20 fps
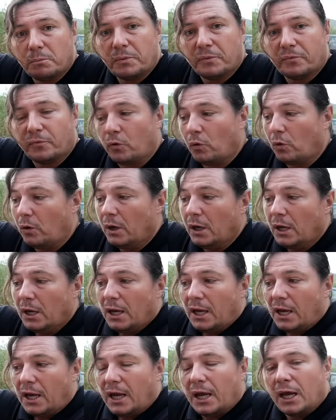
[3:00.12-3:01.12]
before
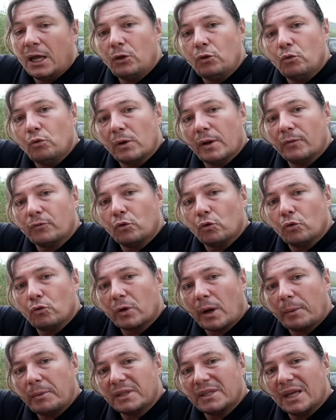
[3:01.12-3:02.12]
and you will have to
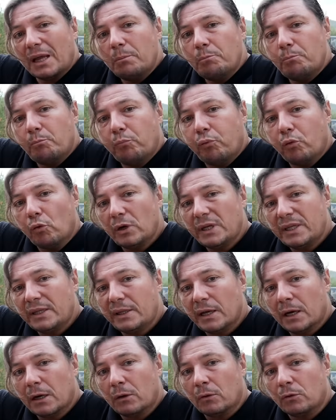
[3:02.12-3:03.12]
grab it and pull it
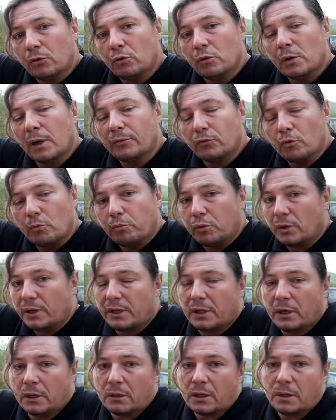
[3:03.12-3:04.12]
down. You'll have to pull it
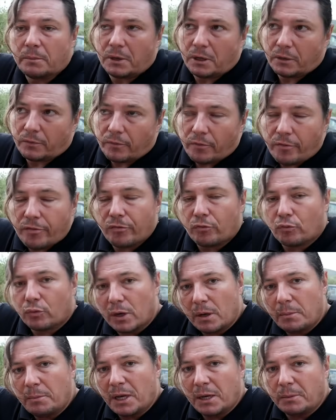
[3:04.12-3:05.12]
down about
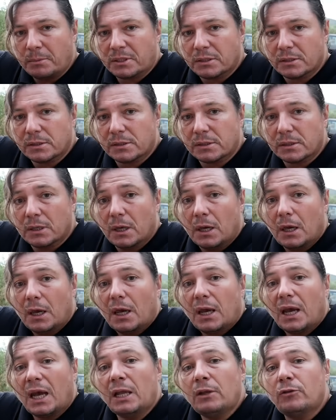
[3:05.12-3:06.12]
3 millimeters
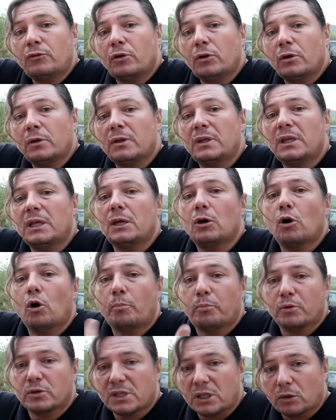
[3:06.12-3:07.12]
and turn the
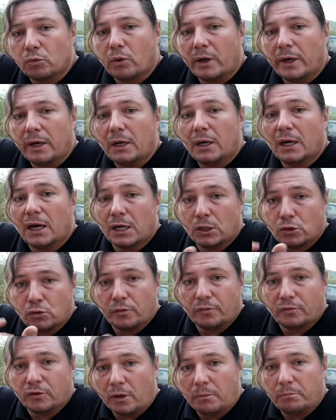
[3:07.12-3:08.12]
opposite way as
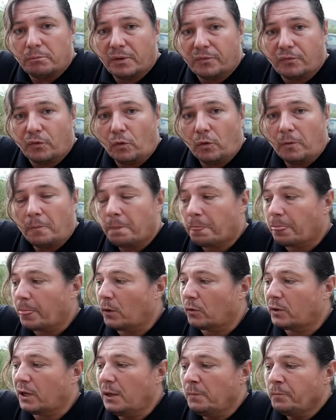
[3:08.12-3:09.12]
you've done before.
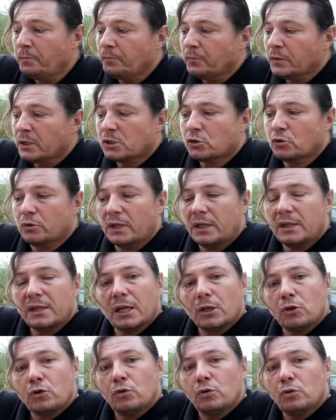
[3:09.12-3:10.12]
Okay, so then
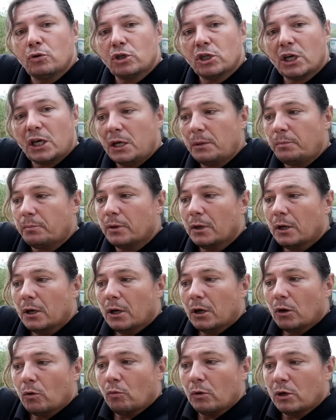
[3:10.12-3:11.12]
that U shape
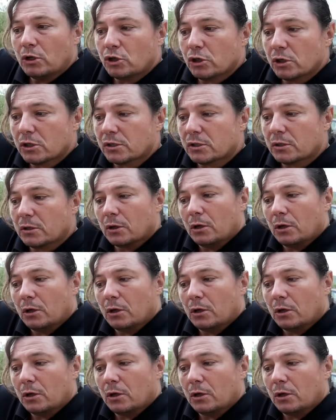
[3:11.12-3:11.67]
will just